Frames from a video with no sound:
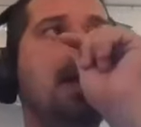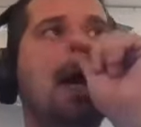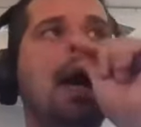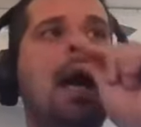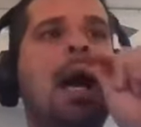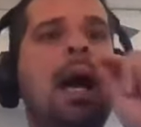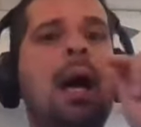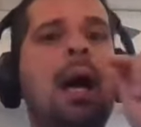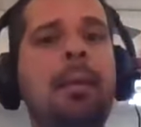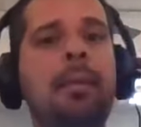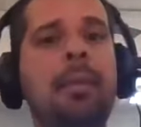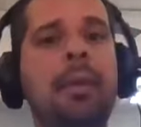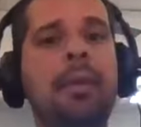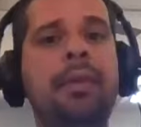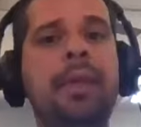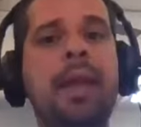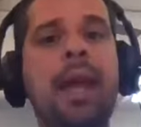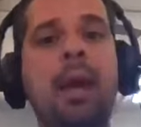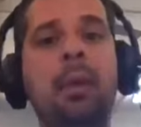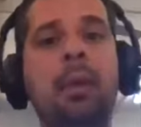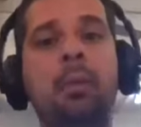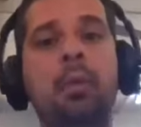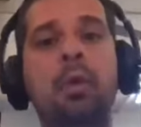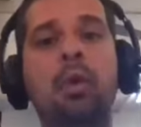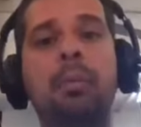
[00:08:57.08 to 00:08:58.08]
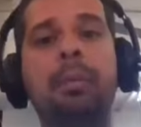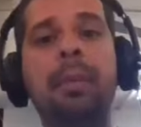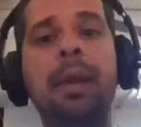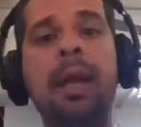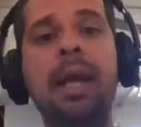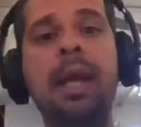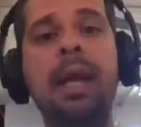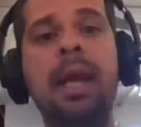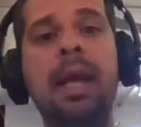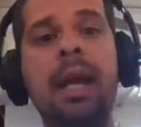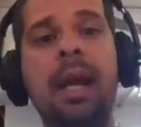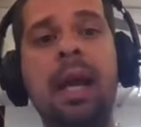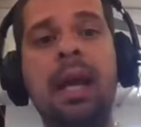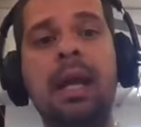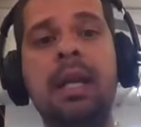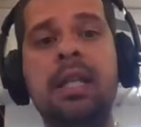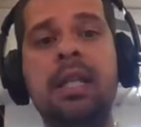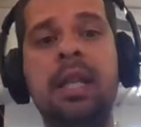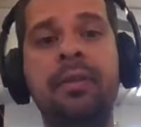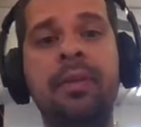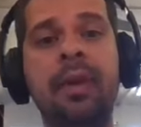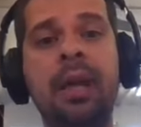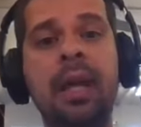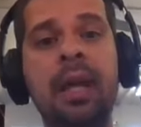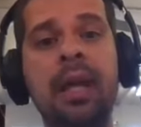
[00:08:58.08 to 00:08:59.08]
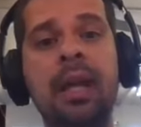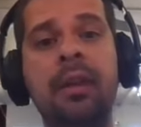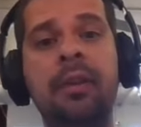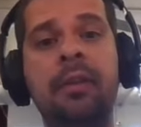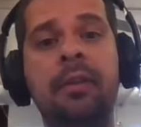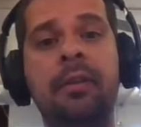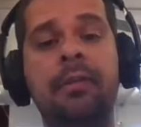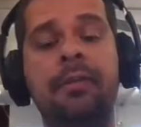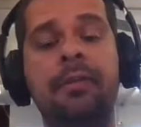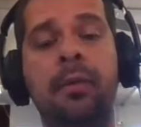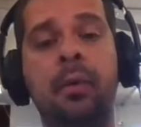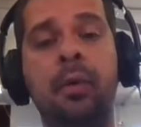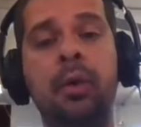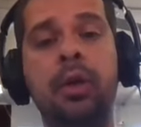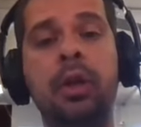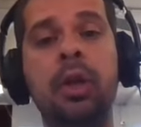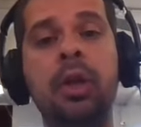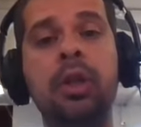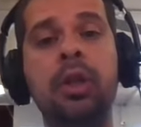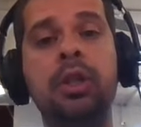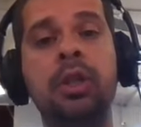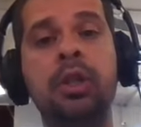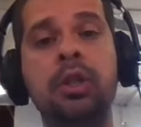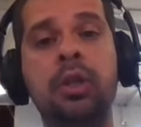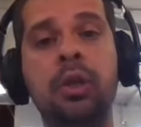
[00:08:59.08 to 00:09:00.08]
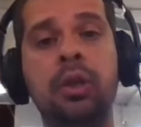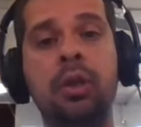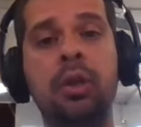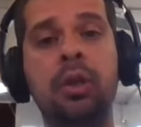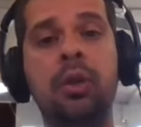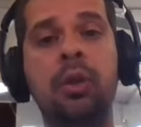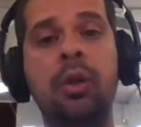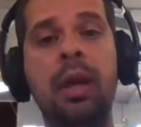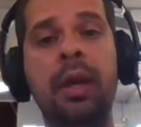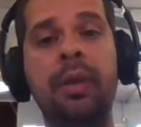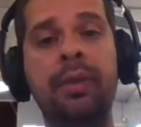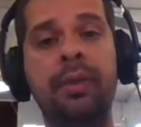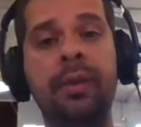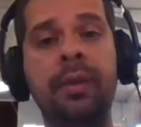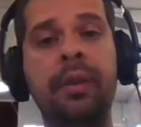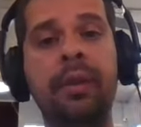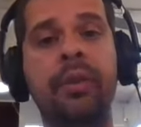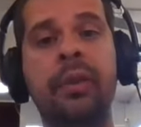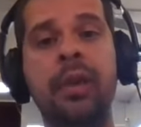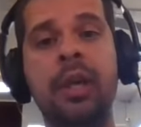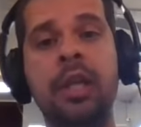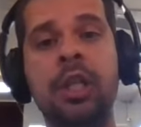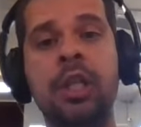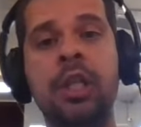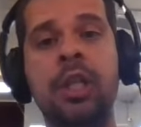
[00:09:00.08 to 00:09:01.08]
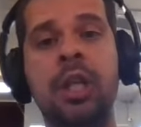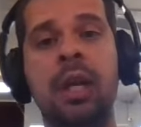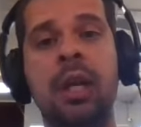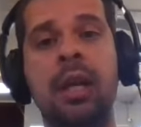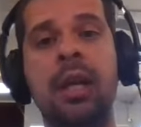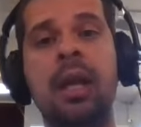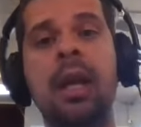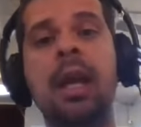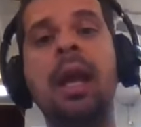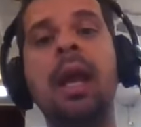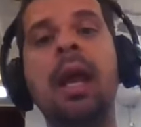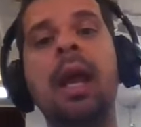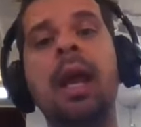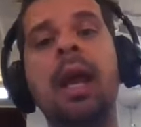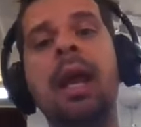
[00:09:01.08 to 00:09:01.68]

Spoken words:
There will be activities for you to do in this session.